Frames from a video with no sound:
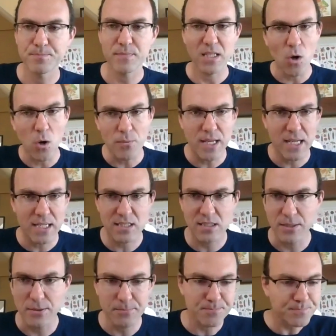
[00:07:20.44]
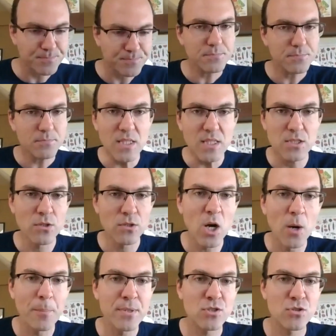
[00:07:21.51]
Hope that is clear. So the
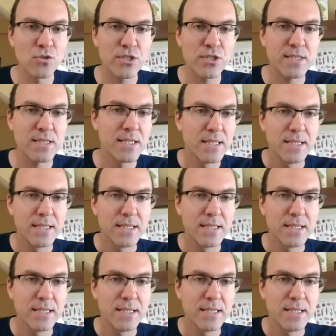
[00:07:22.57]
open source